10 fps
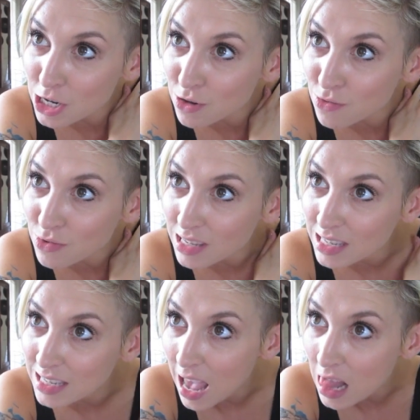to do with
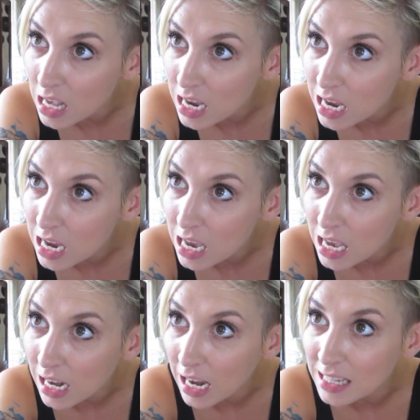selling.
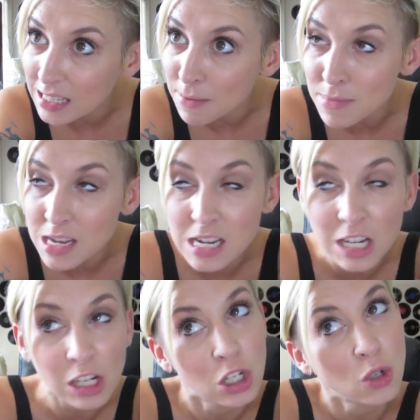It has
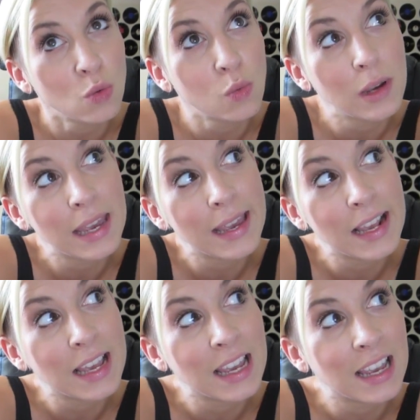something to do
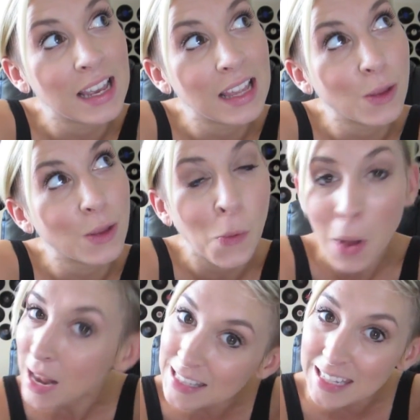with
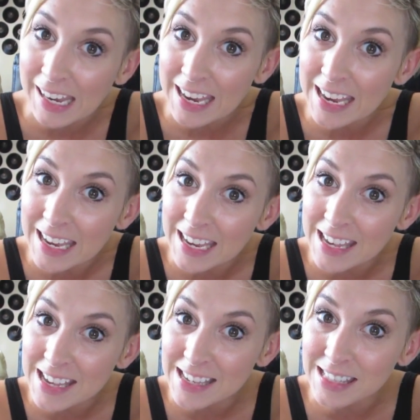
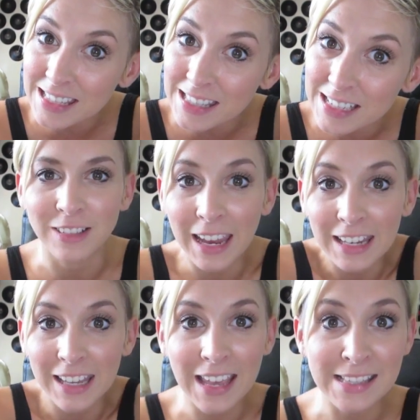onesies.
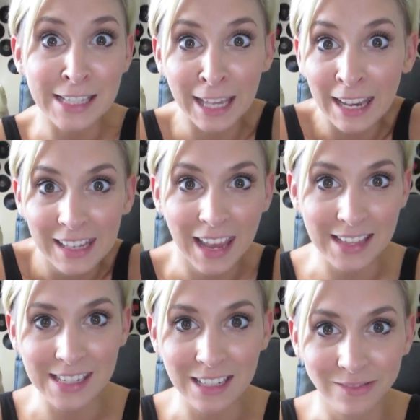Can you guess it? Can you
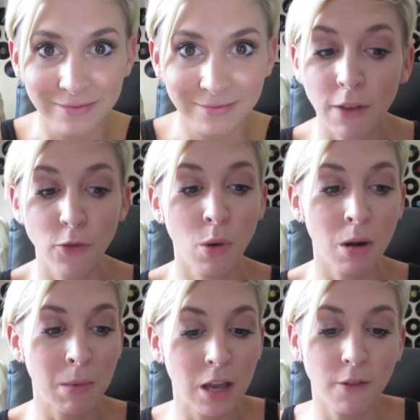guess it? If you
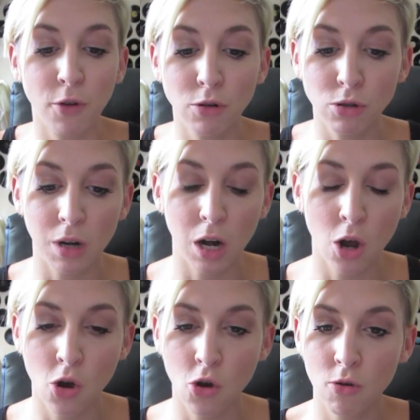wanna make a photo shoot at
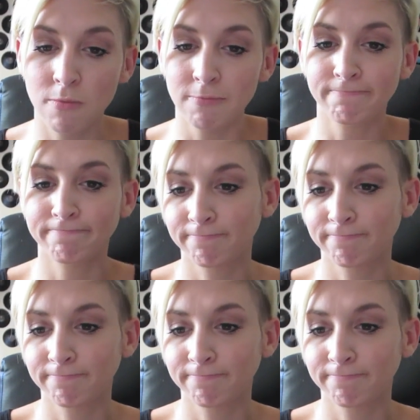home,